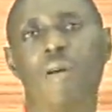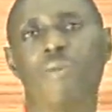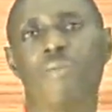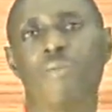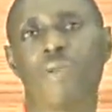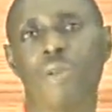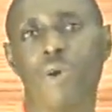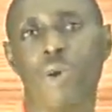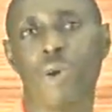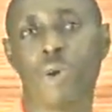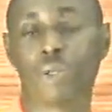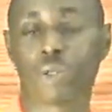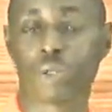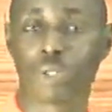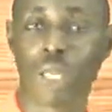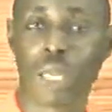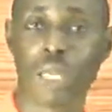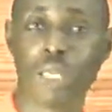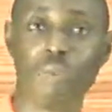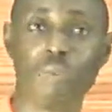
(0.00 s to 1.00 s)
figures,
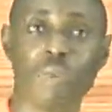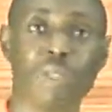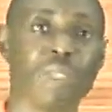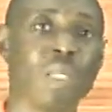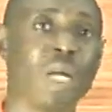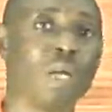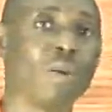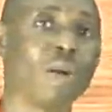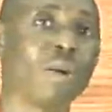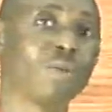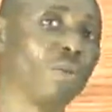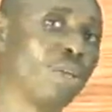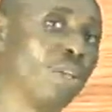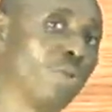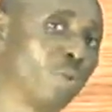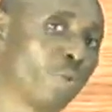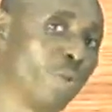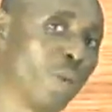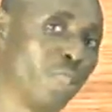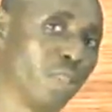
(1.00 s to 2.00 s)
then it means that you have to
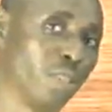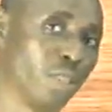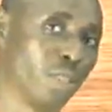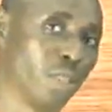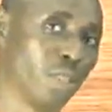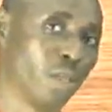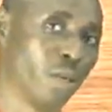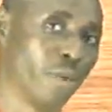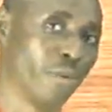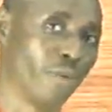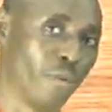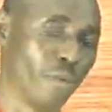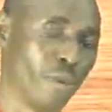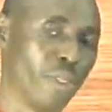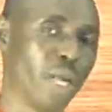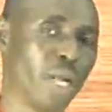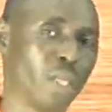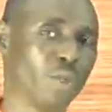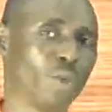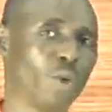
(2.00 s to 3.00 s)
give space for
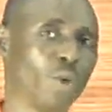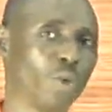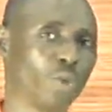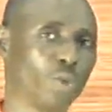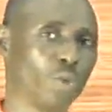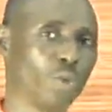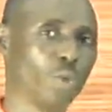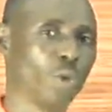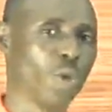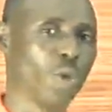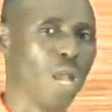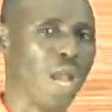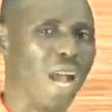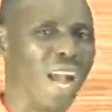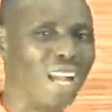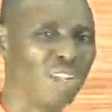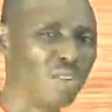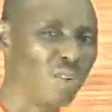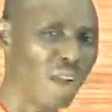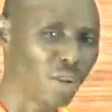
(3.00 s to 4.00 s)
that also.
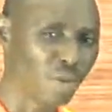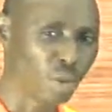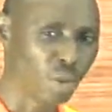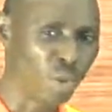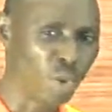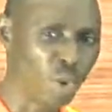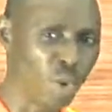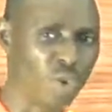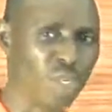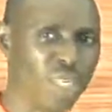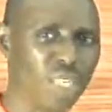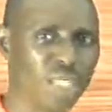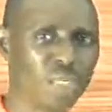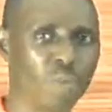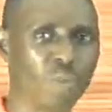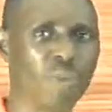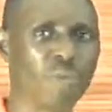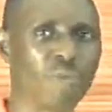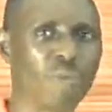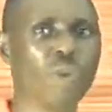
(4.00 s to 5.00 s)
And you have to know
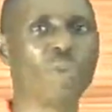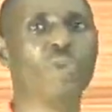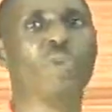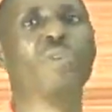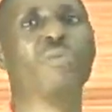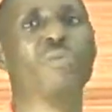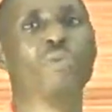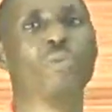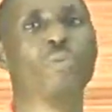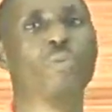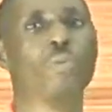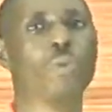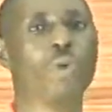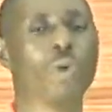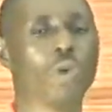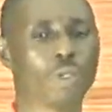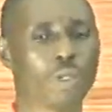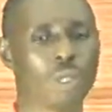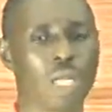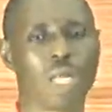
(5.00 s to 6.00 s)
this before you even
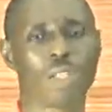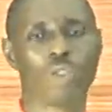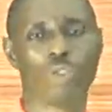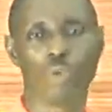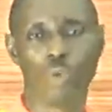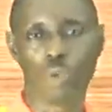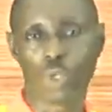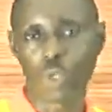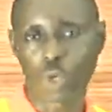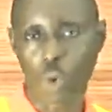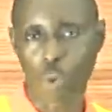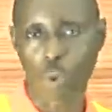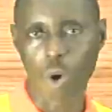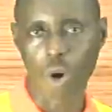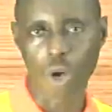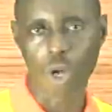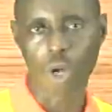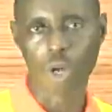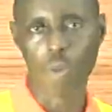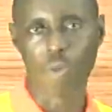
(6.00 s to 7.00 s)
start doing your
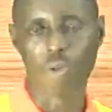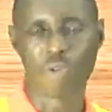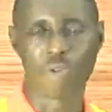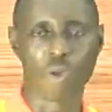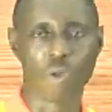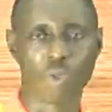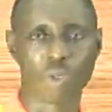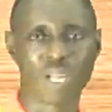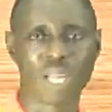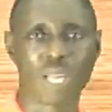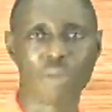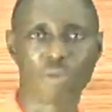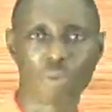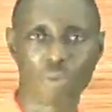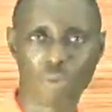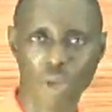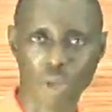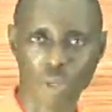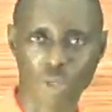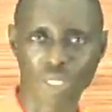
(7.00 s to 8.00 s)
work, before you start
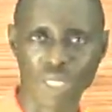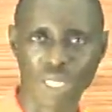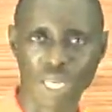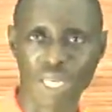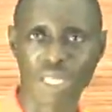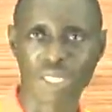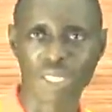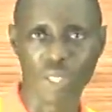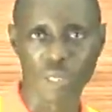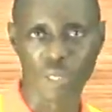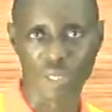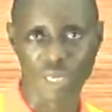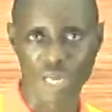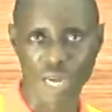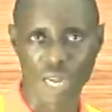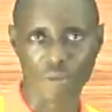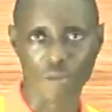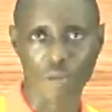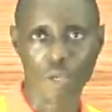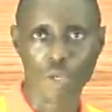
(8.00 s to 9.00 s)
plotting anything on the
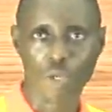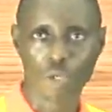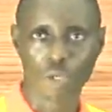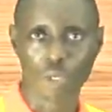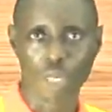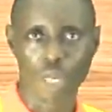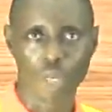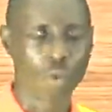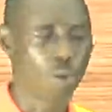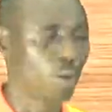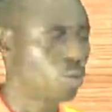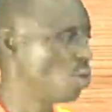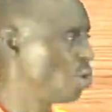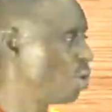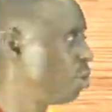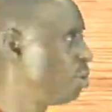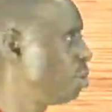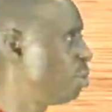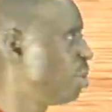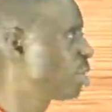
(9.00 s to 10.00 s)
graph, so that your work will
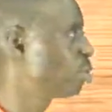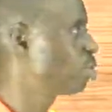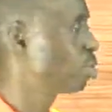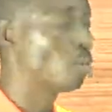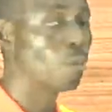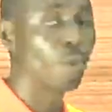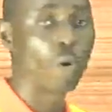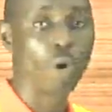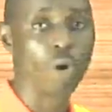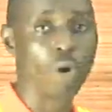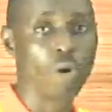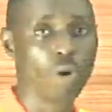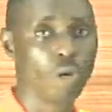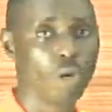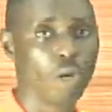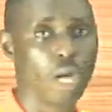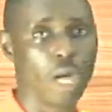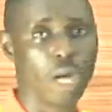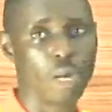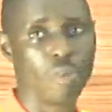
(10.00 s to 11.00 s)
not be messed up or
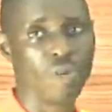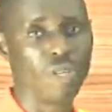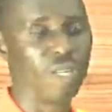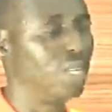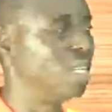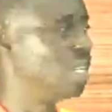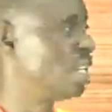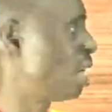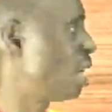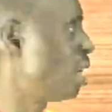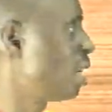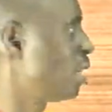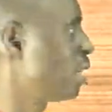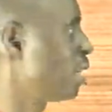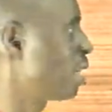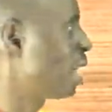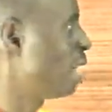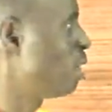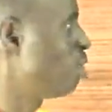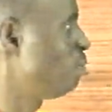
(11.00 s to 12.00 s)
be in a
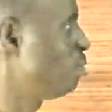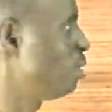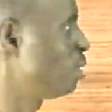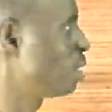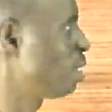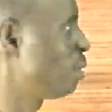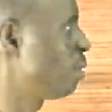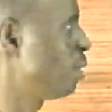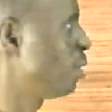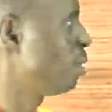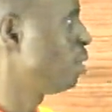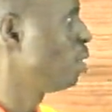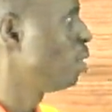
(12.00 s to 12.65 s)
kind of disarray.